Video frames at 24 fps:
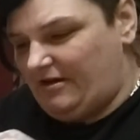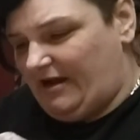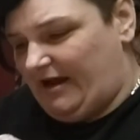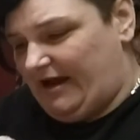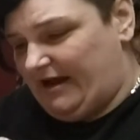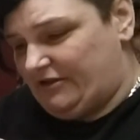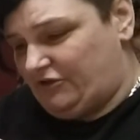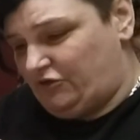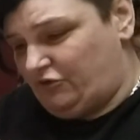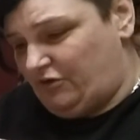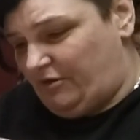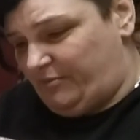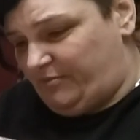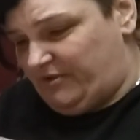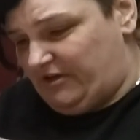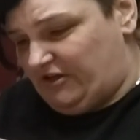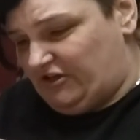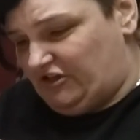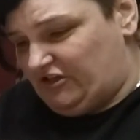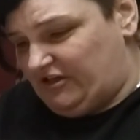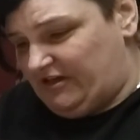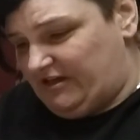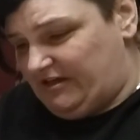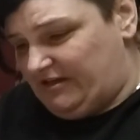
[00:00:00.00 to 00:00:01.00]
I do
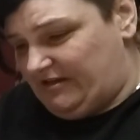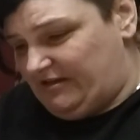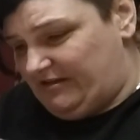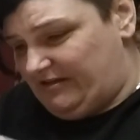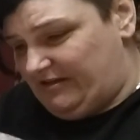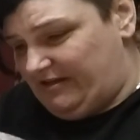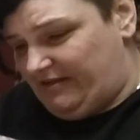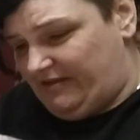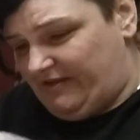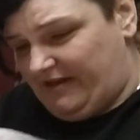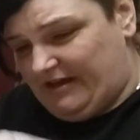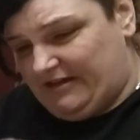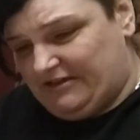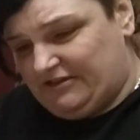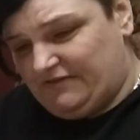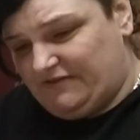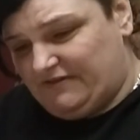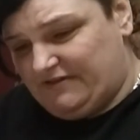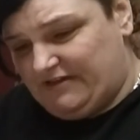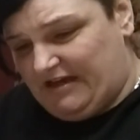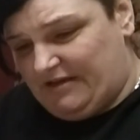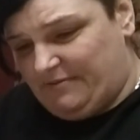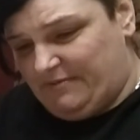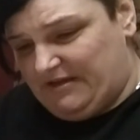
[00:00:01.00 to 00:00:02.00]
appreciate the things you've
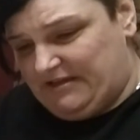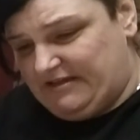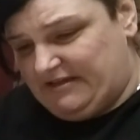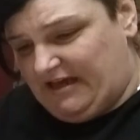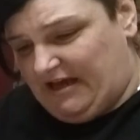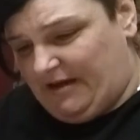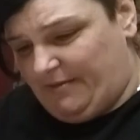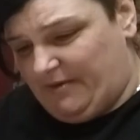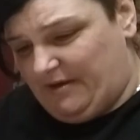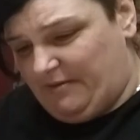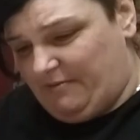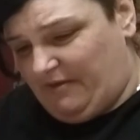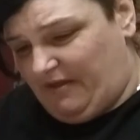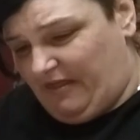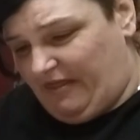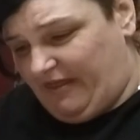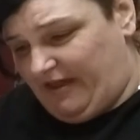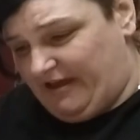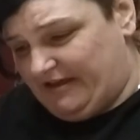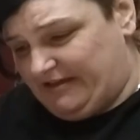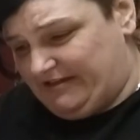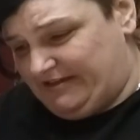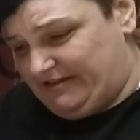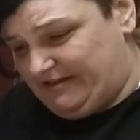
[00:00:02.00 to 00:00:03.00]
sent me, Tammy, but
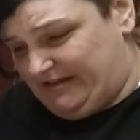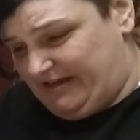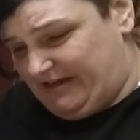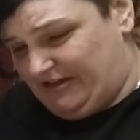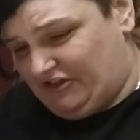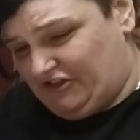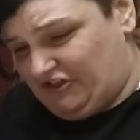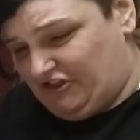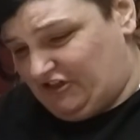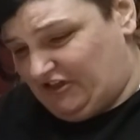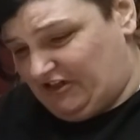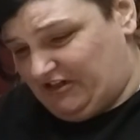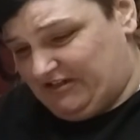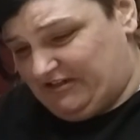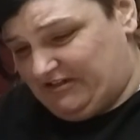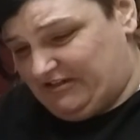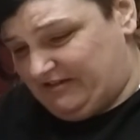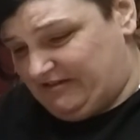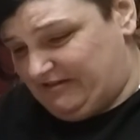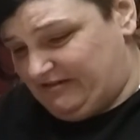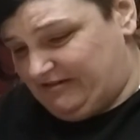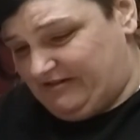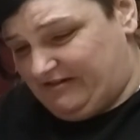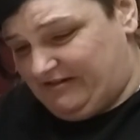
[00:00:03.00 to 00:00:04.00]
this is just...
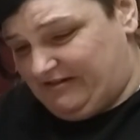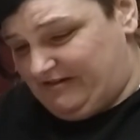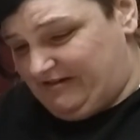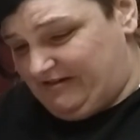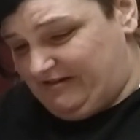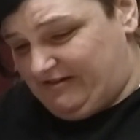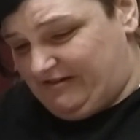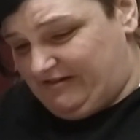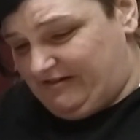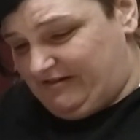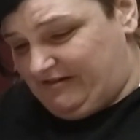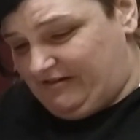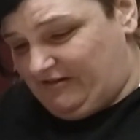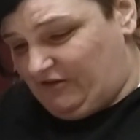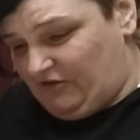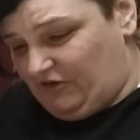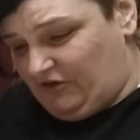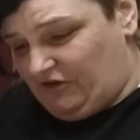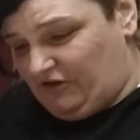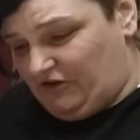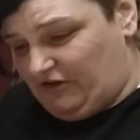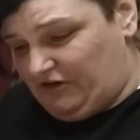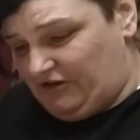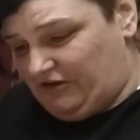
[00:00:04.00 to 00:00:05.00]

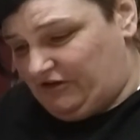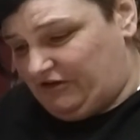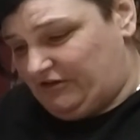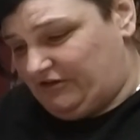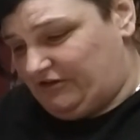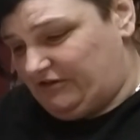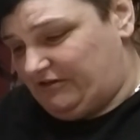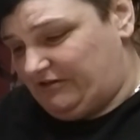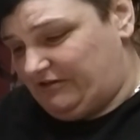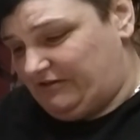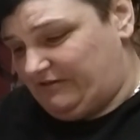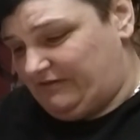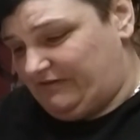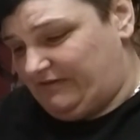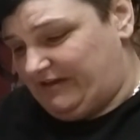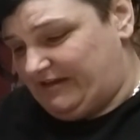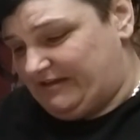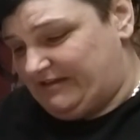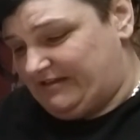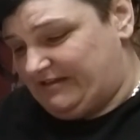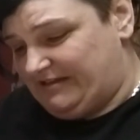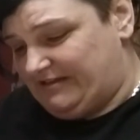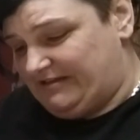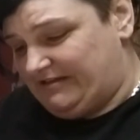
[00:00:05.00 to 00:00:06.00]
Oh,
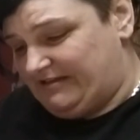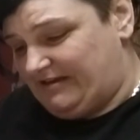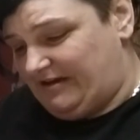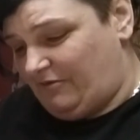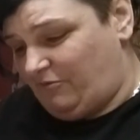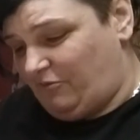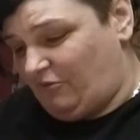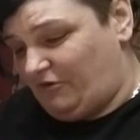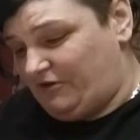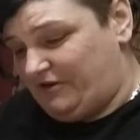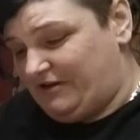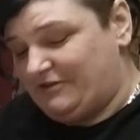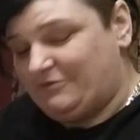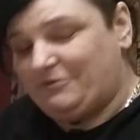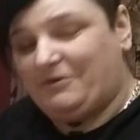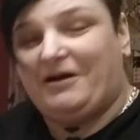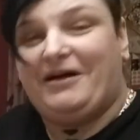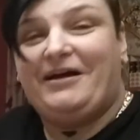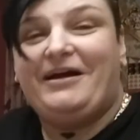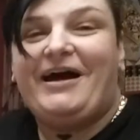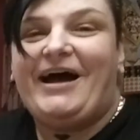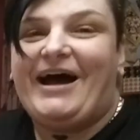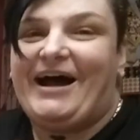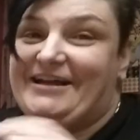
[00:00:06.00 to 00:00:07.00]
this is... I wanted...
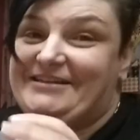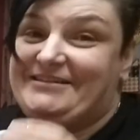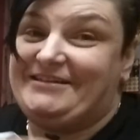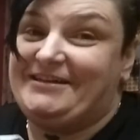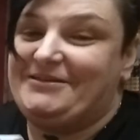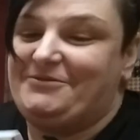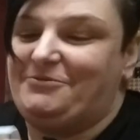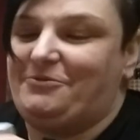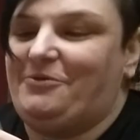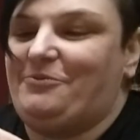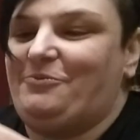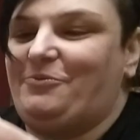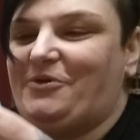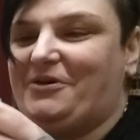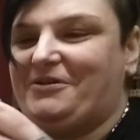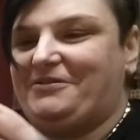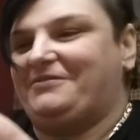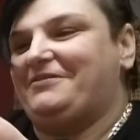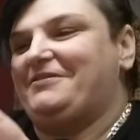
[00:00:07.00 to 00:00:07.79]
I did want one.